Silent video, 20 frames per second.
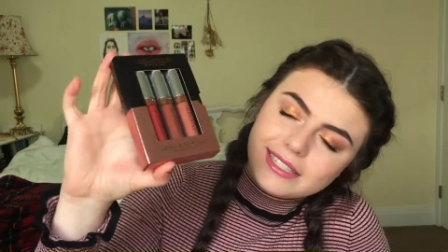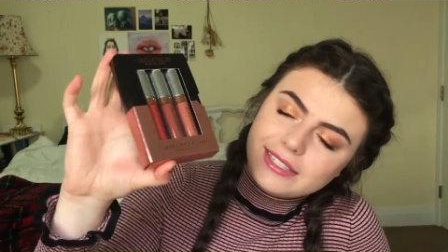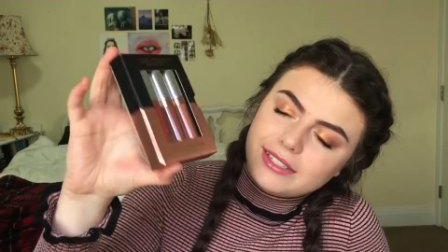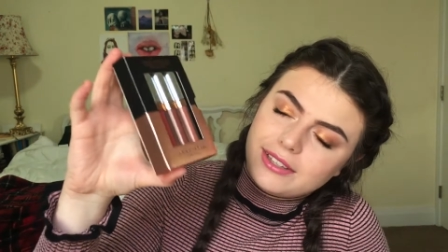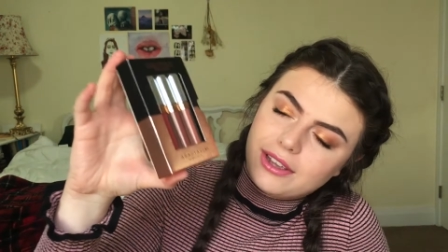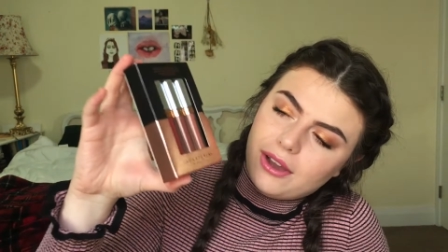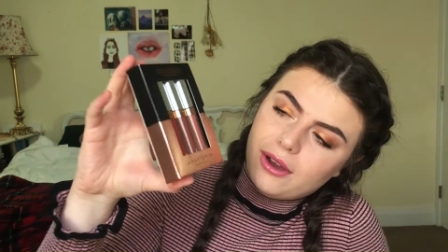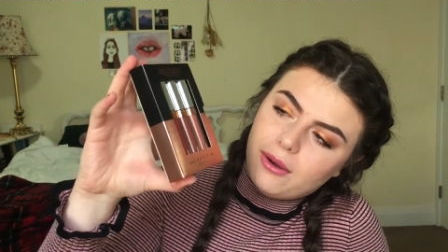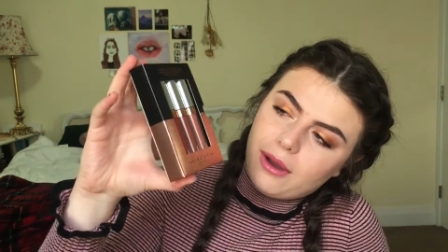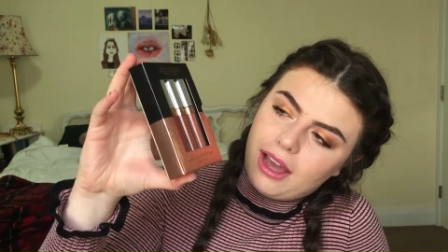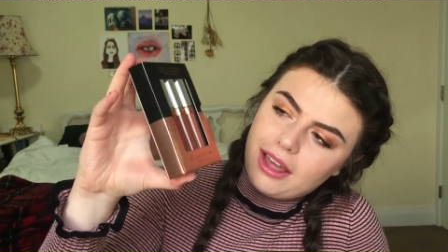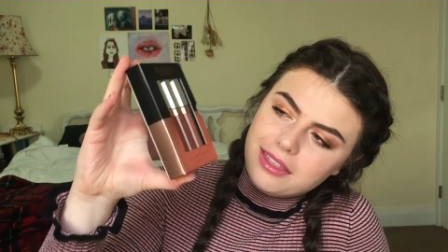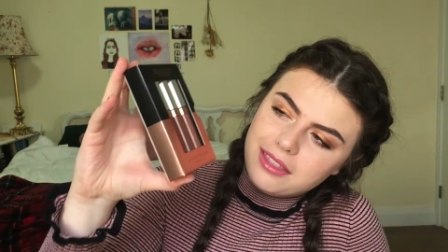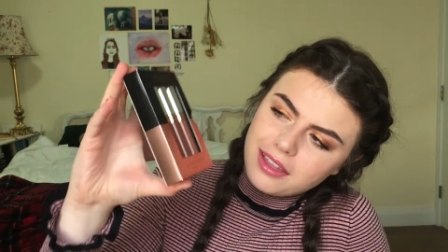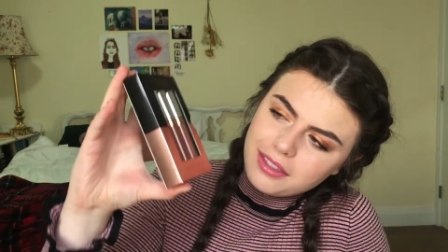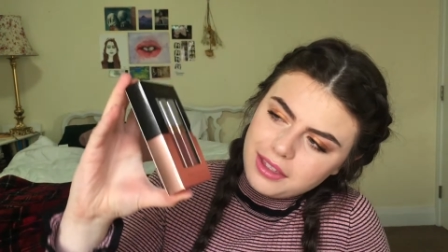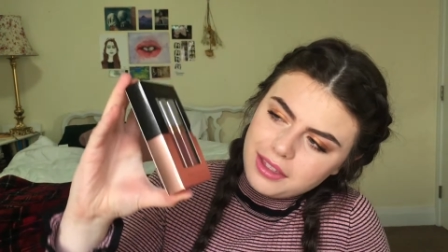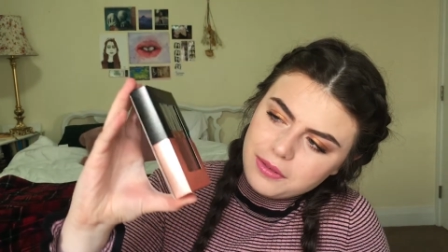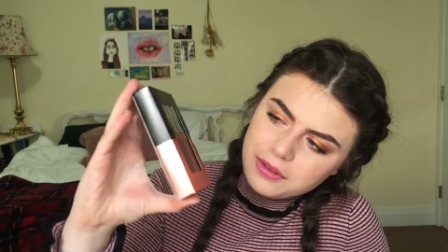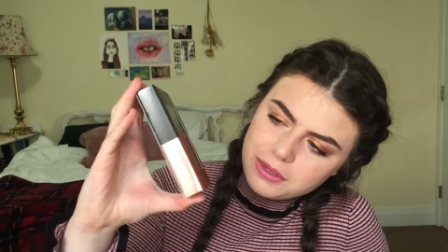so I
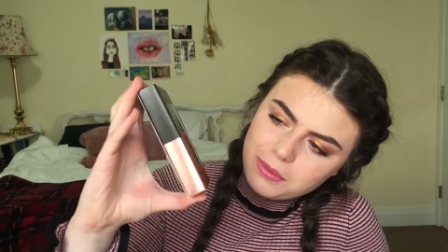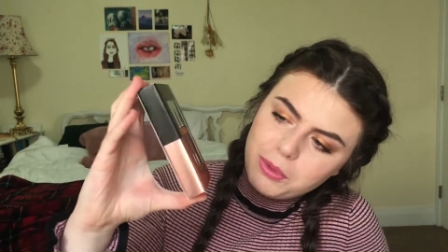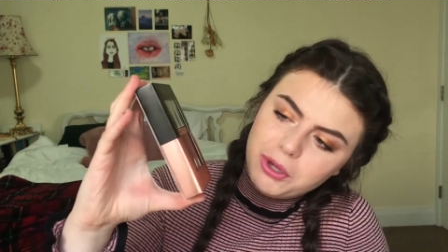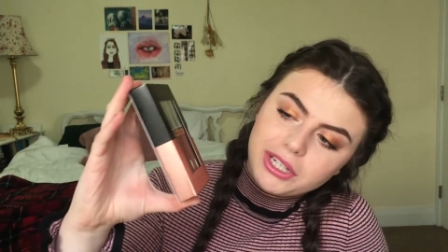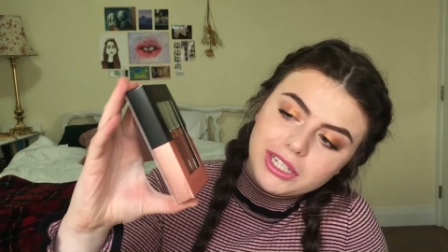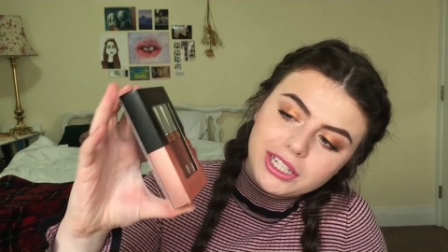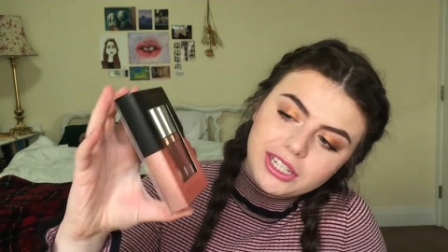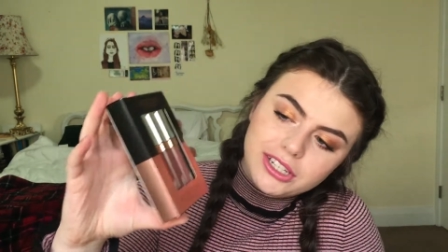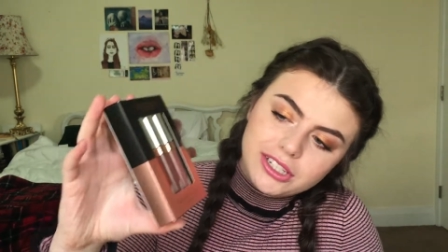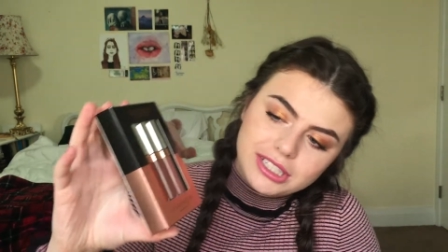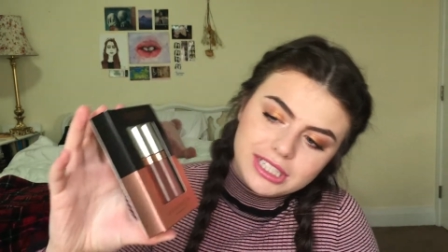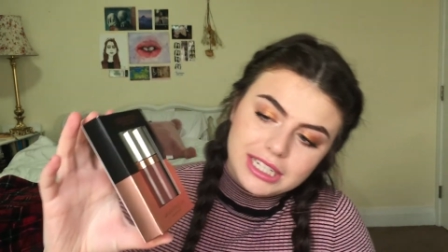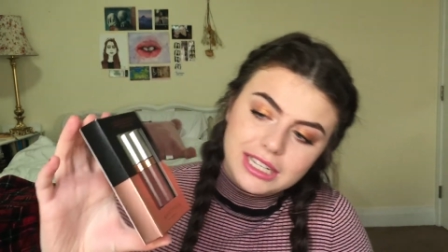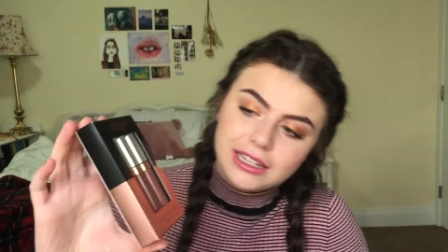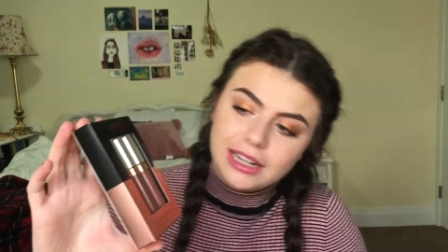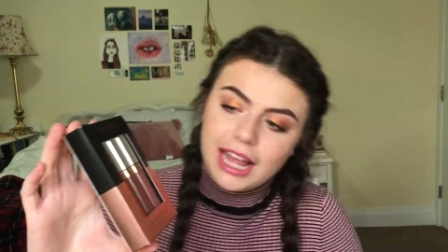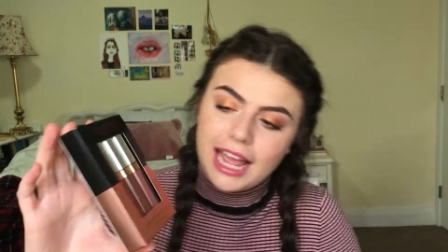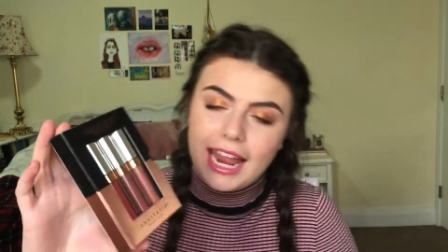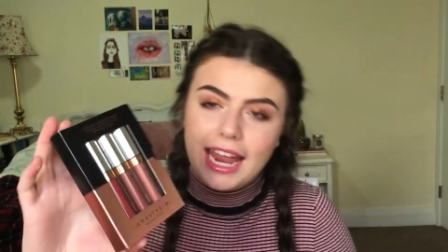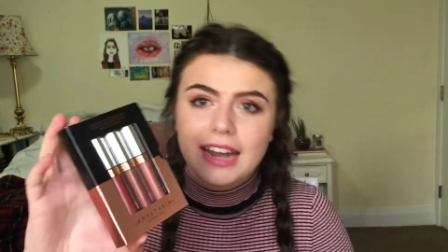thought that was a pretty good
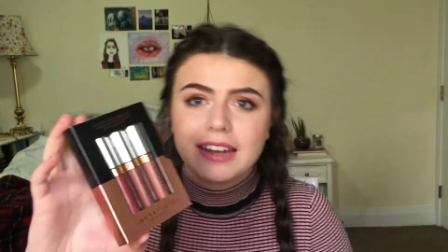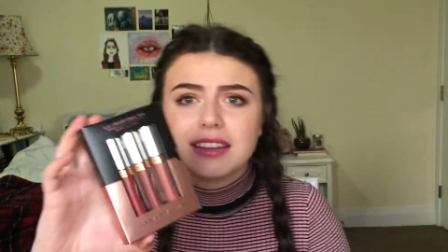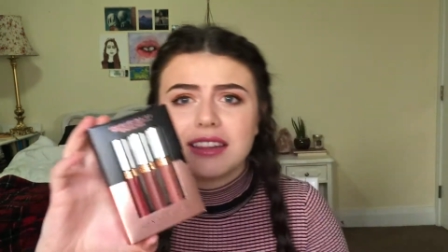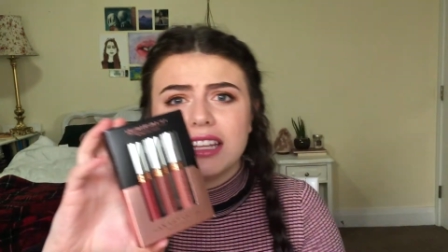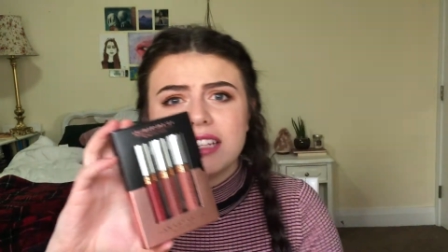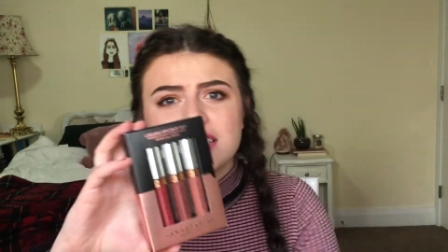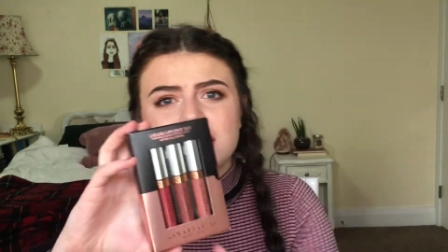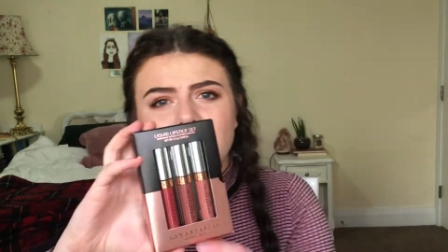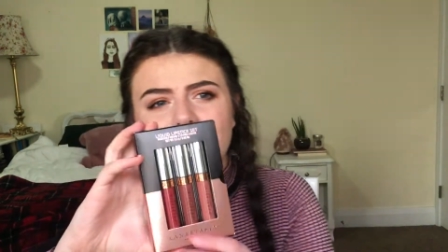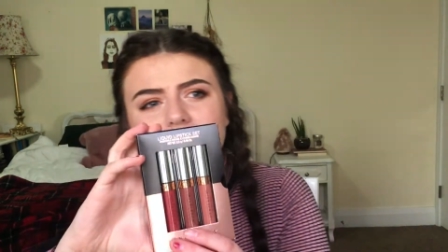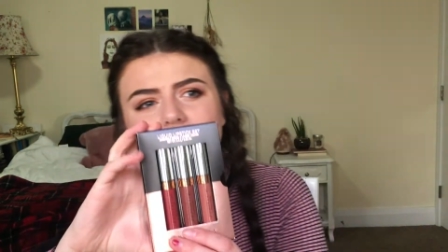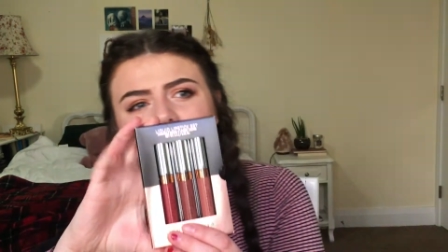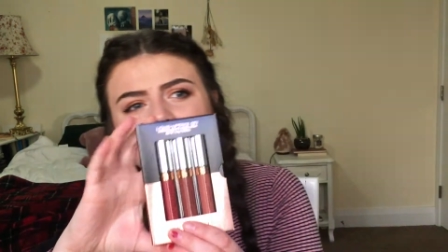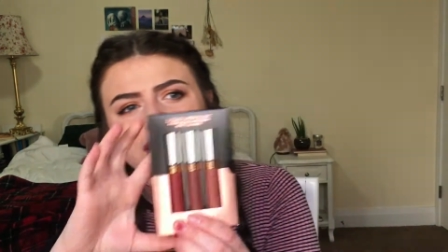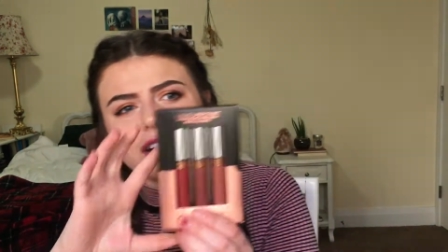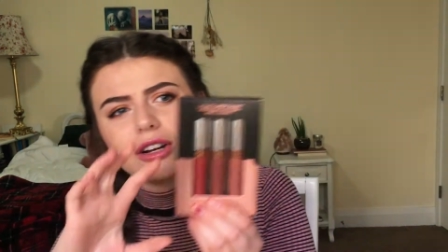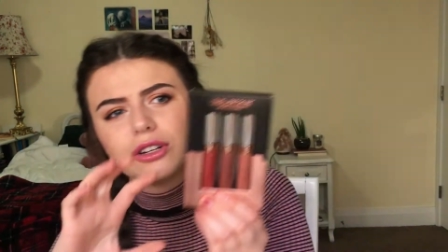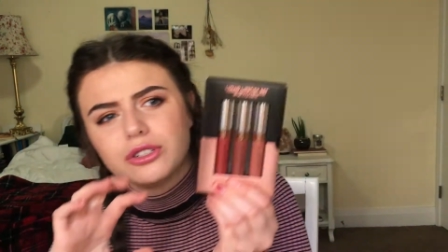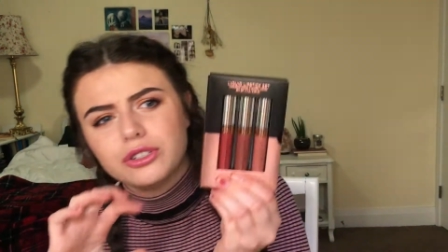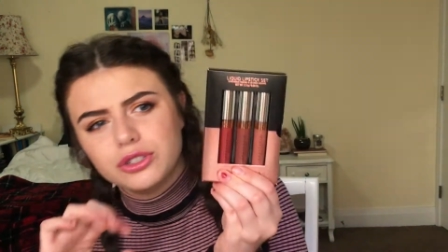deal, and these colors
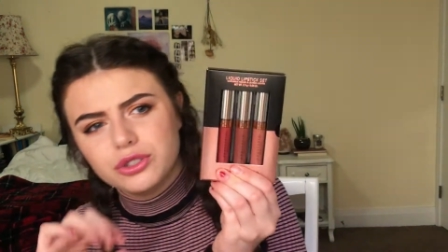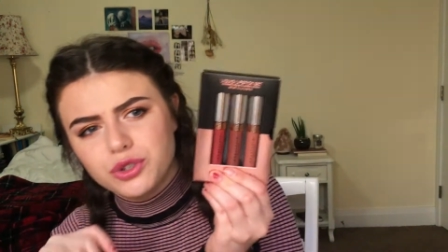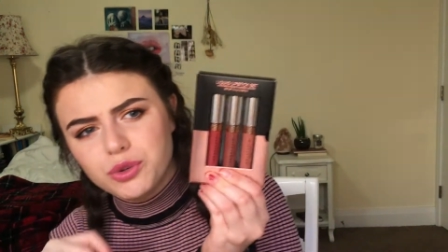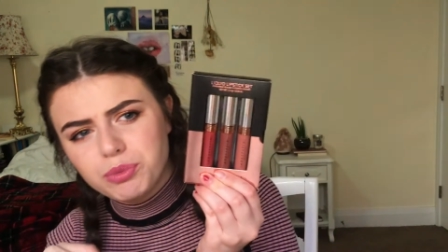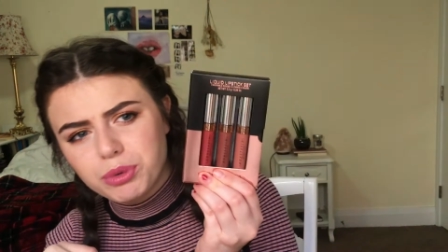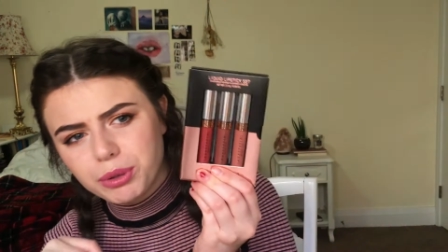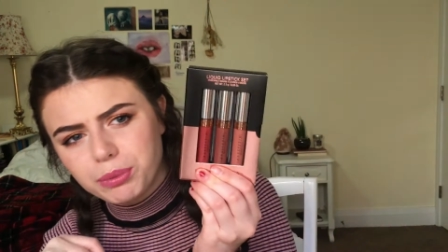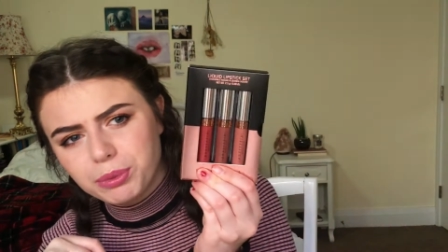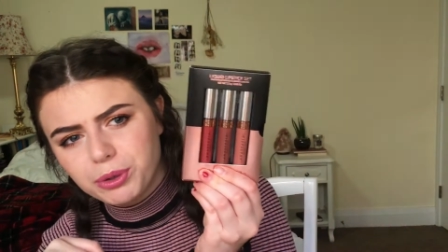are super